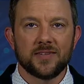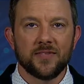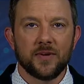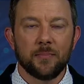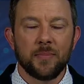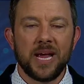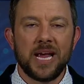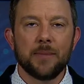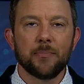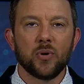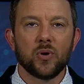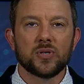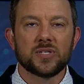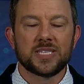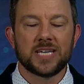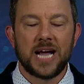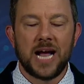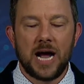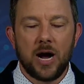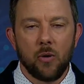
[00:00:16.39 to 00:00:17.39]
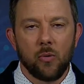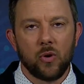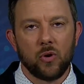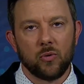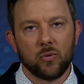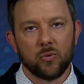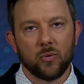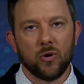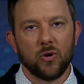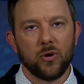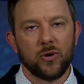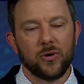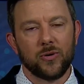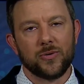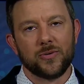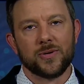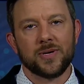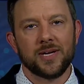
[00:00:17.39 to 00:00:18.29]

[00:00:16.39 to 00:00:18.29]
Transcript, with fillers: of a paper towel roll.